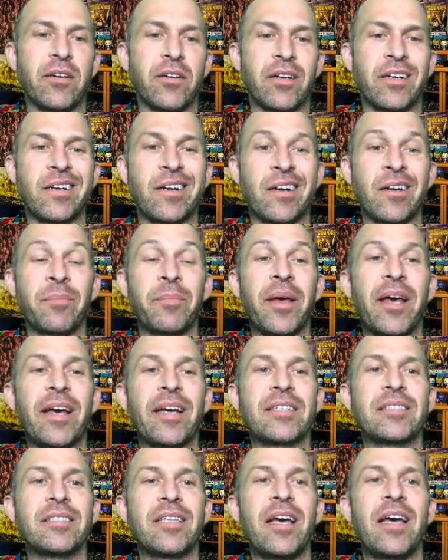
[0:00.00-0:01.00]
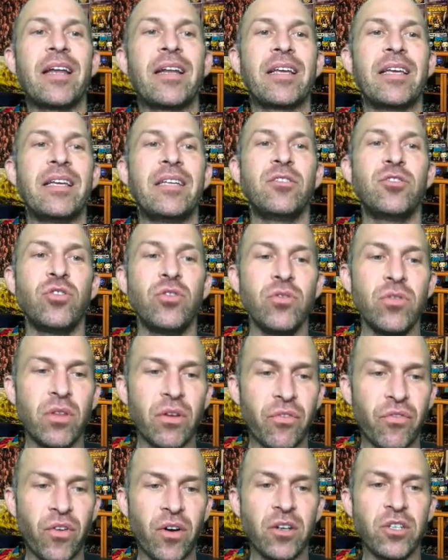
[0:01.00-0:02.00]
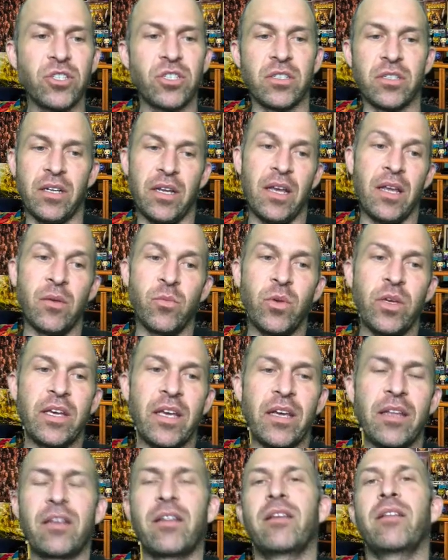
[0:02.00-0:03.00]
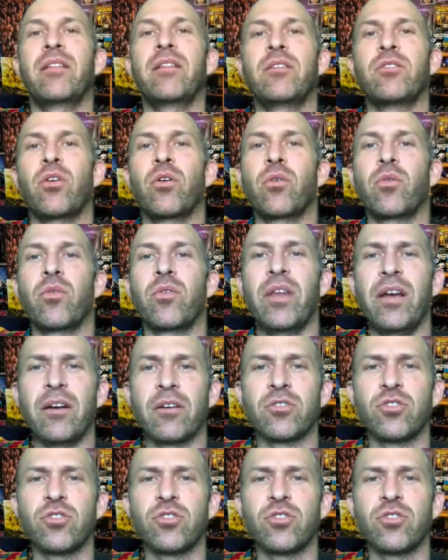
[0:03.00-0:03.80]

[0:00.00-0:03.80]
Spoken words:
It unpacks that into the function, and we get the total there.